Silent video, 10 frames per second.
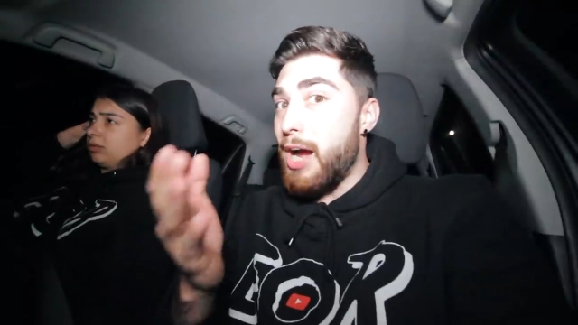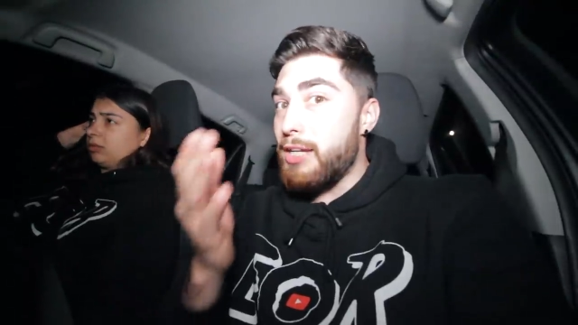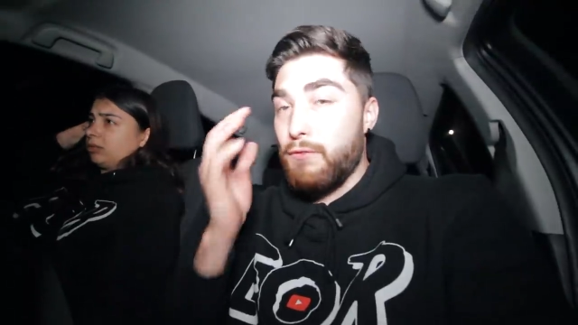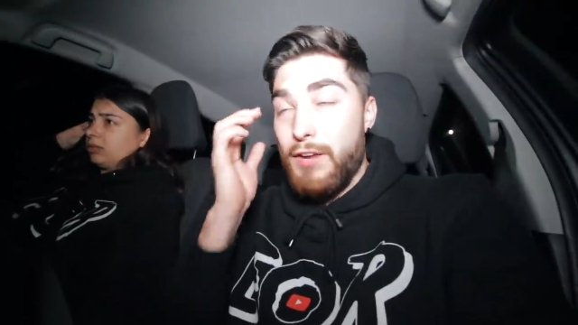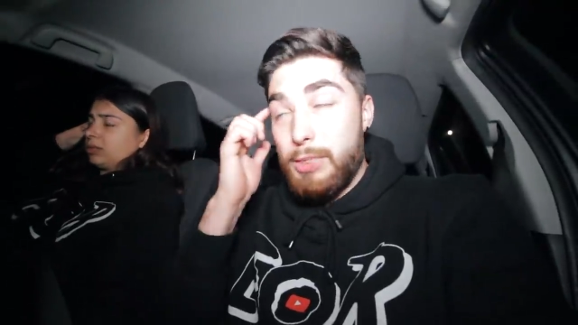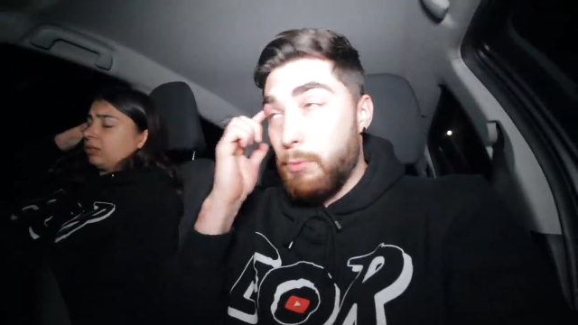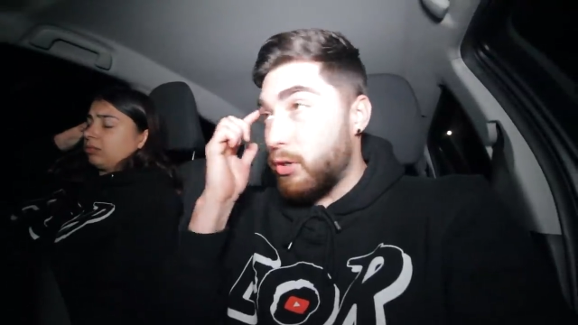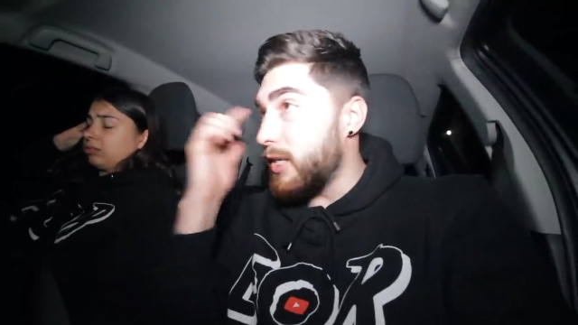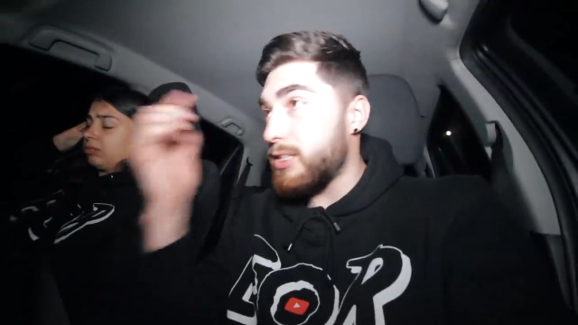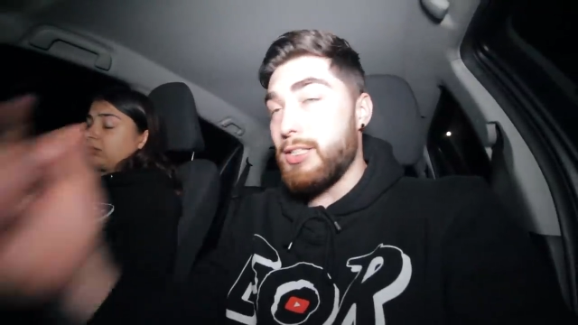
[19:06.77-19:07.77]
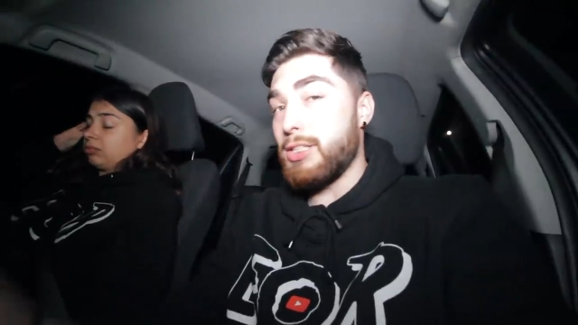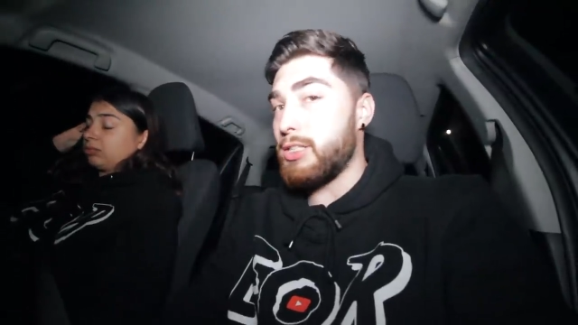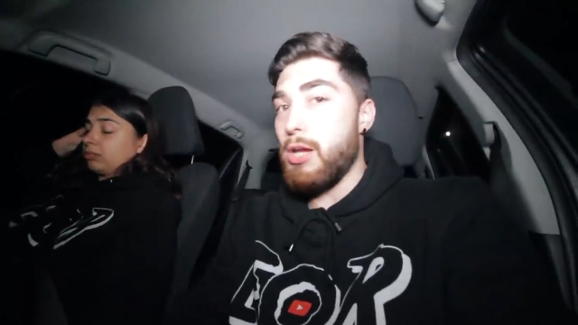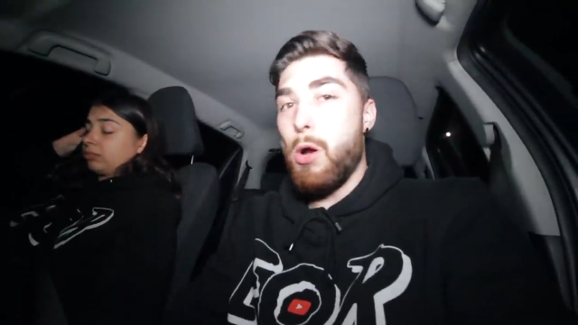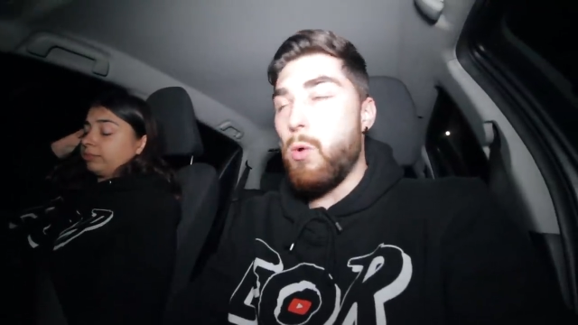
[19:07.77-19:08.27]
Speaker 1: guys. Facebook
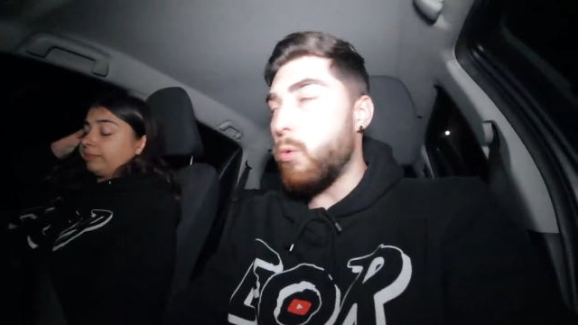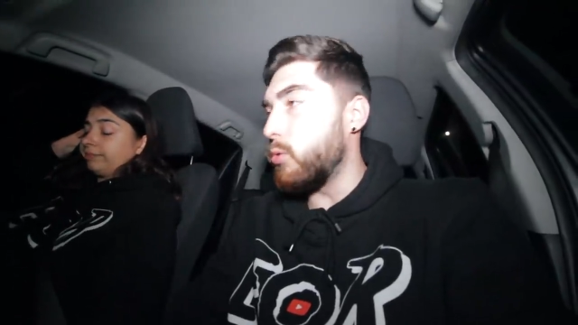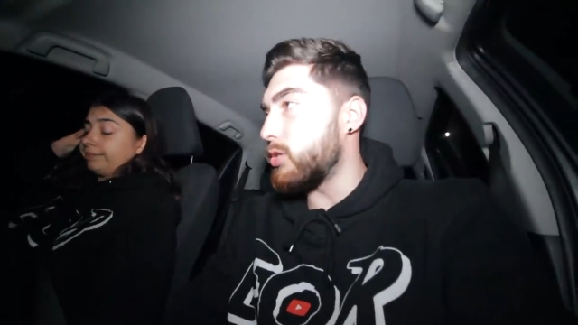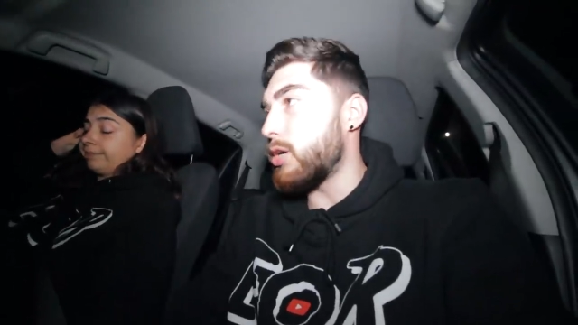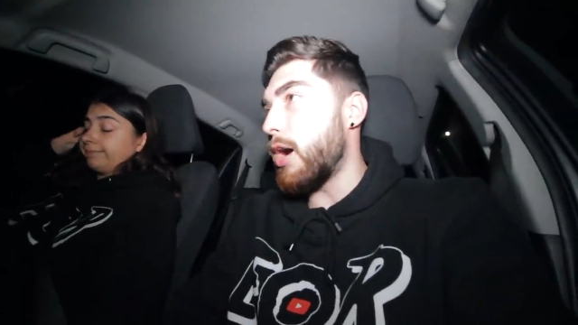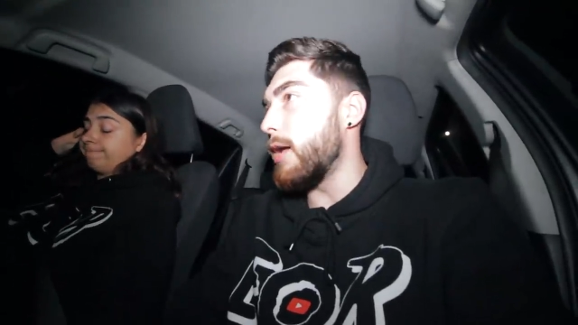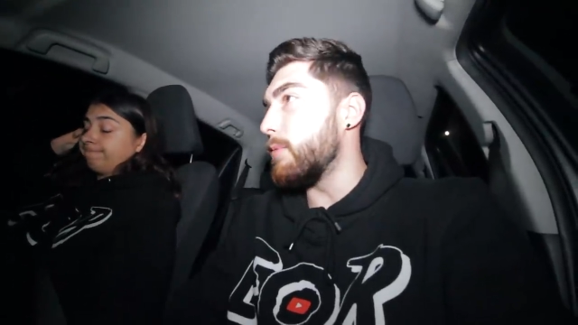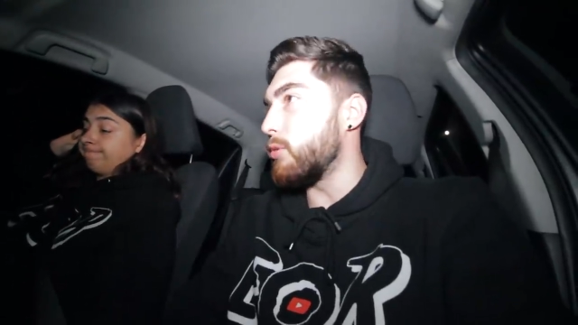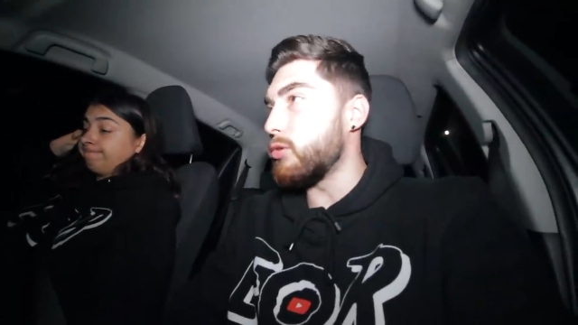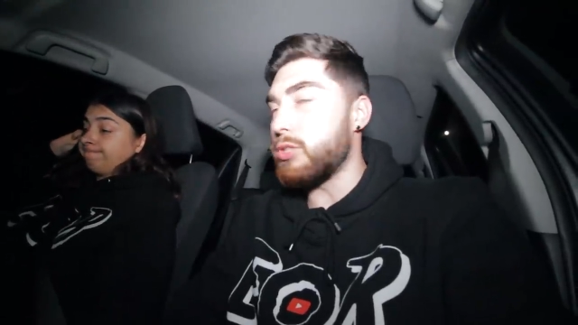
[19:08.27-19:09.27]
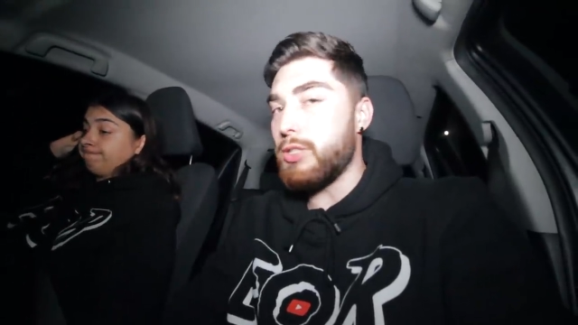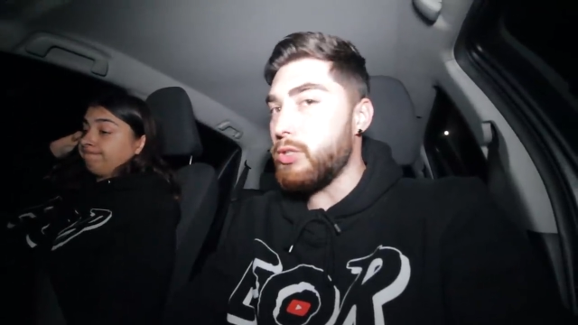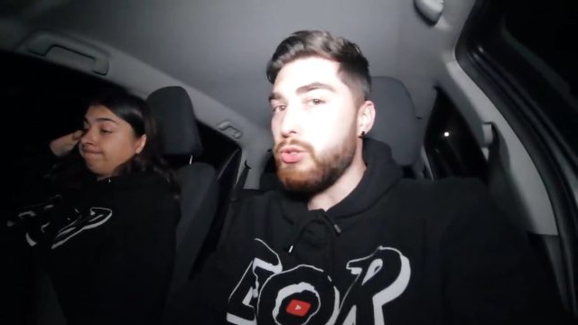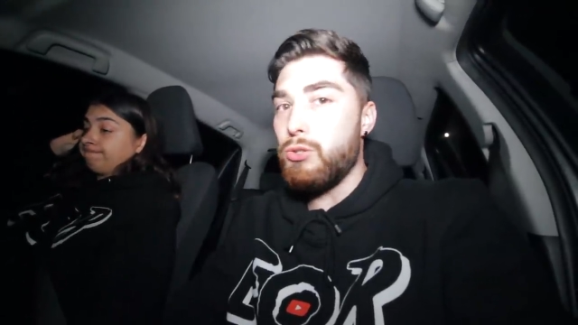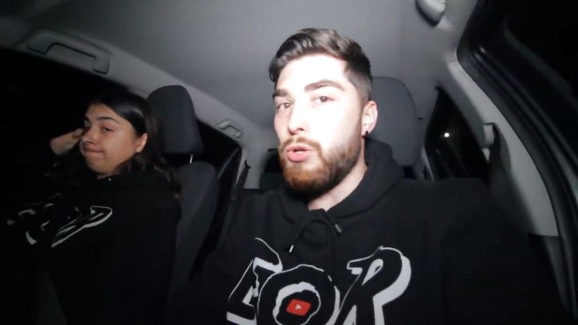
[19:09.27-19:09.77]
listens all the time because,
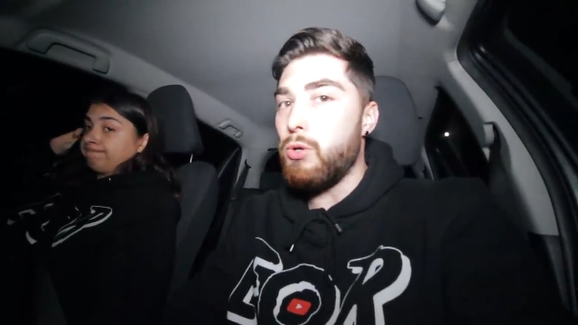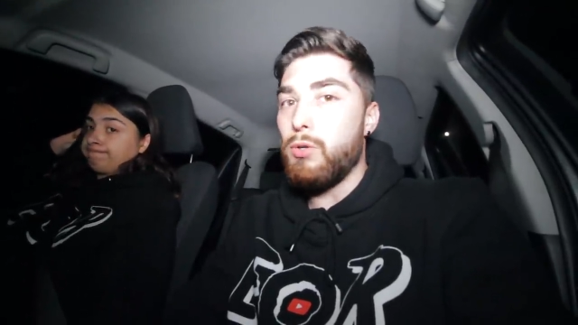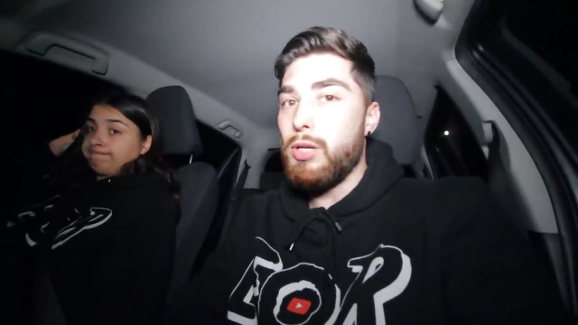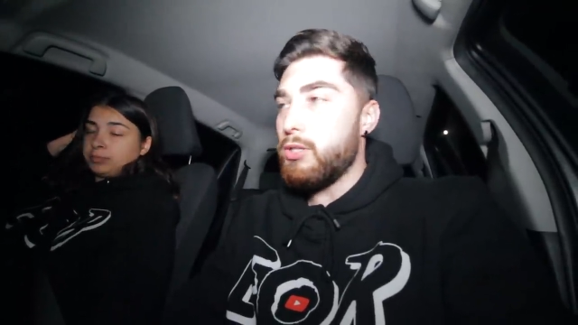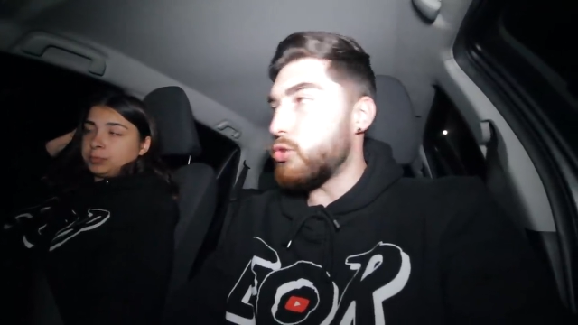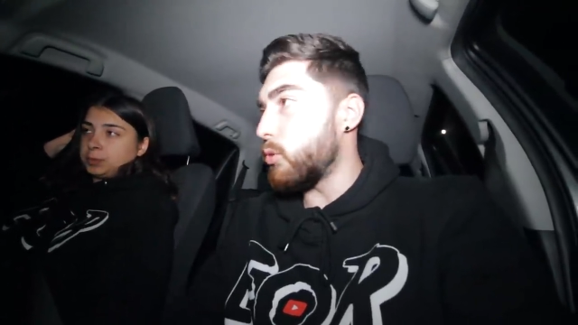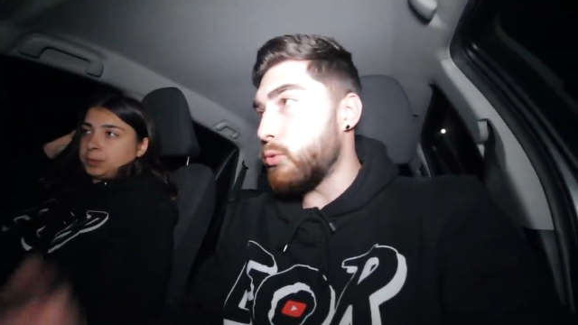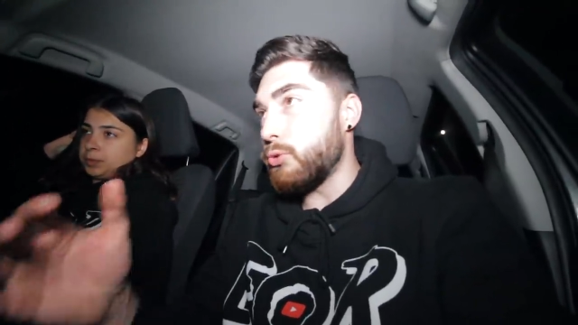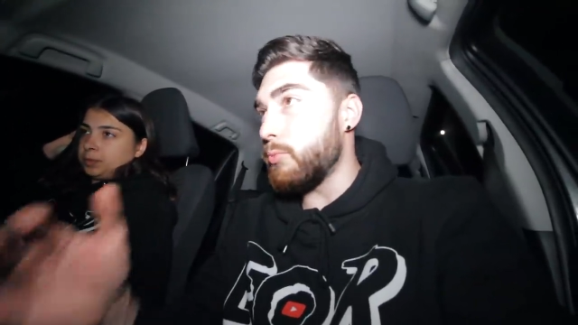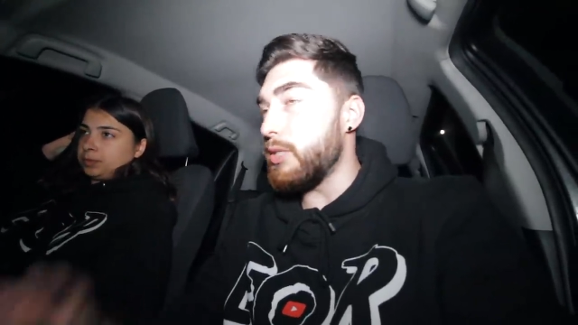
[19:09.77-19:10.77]
you know, it's social